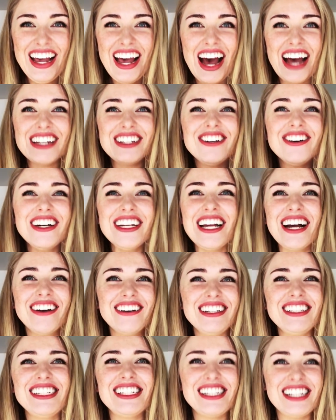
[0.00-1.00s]
And going
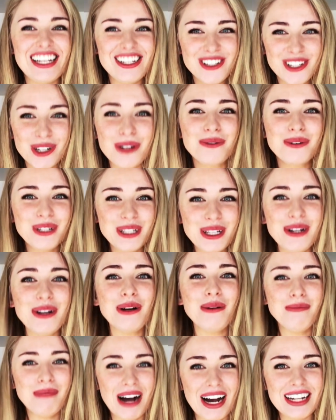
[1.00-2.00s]
out into nature really
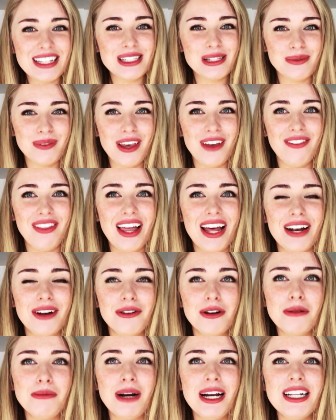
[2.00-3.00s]
reminds me of that. It
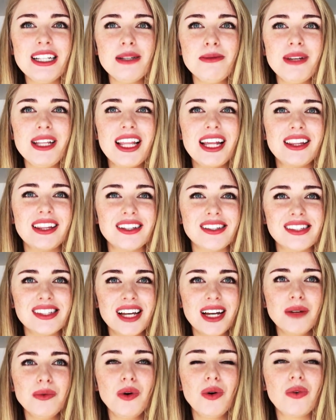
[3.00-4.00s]
reminds me that the
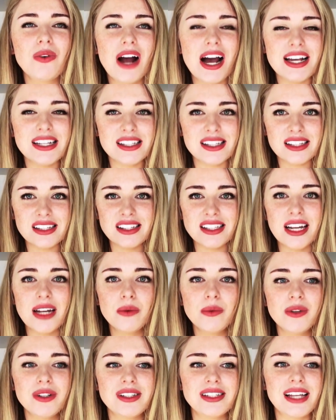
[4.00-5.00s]
sun will rise, the
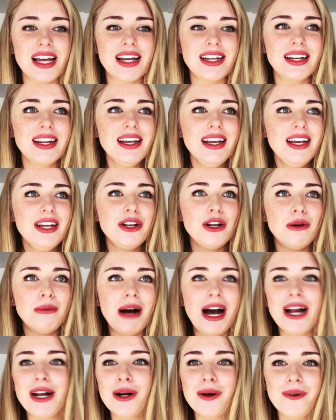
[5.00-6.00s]
sun will set, no
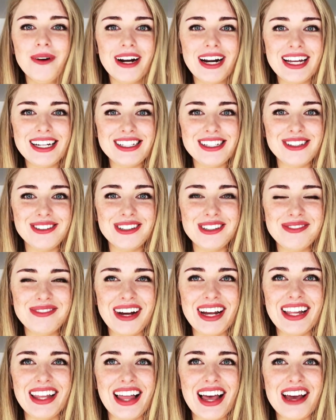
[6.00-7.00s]
matter what I do in
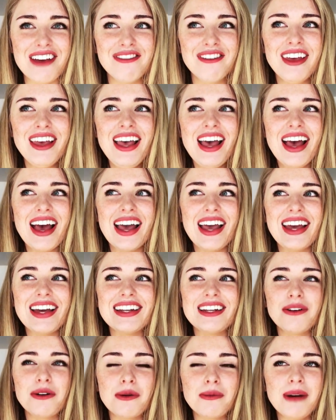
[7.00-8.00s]
my life.
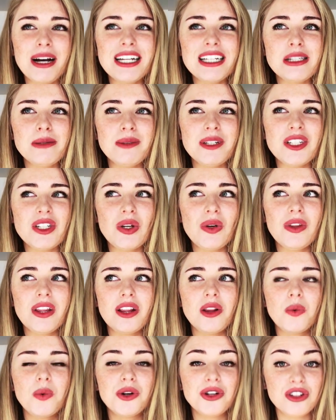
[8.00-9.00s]
And it reminds me too
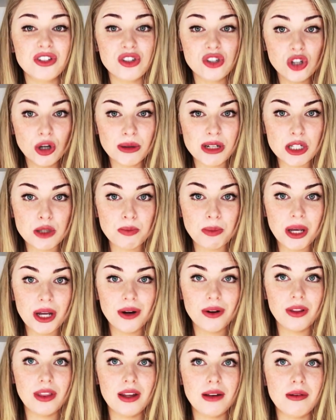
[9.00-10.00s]
that the world is so much
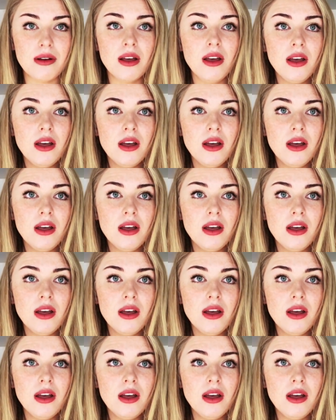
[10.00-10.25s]
bigger than